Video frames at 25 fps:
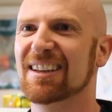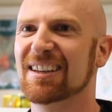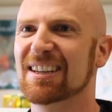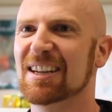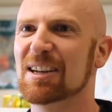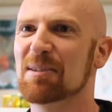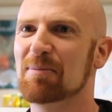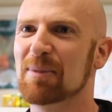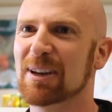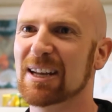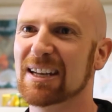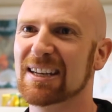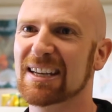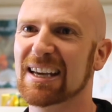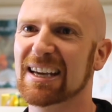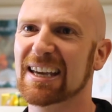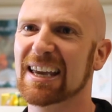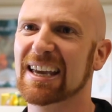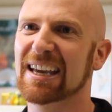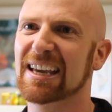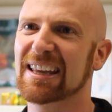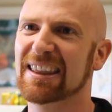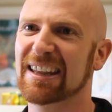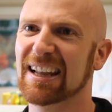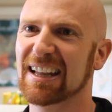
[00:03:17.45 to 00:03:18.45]
did a bit of
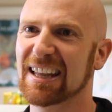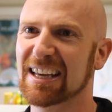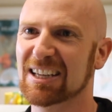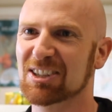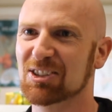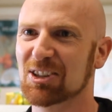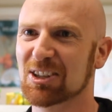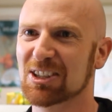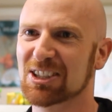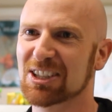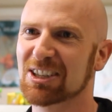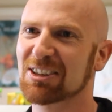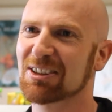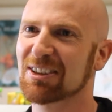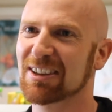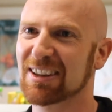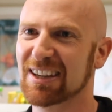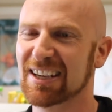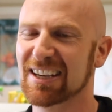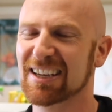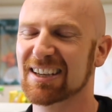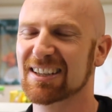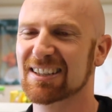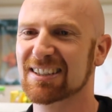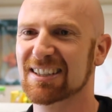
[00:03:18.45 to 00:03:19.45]
digging in the literature and
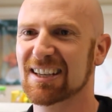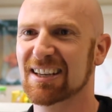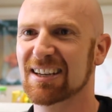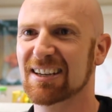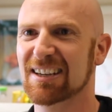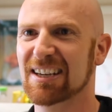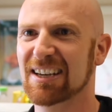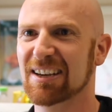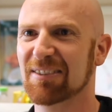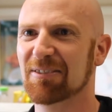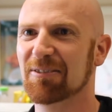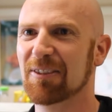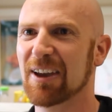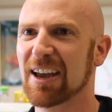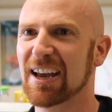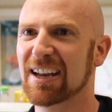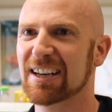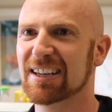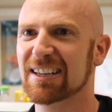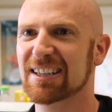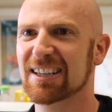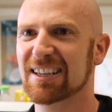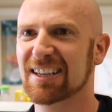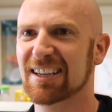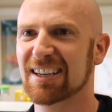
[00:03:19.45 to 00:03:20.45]
things and yeah
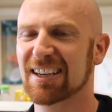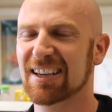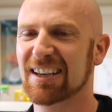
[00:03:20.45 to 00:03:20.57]
found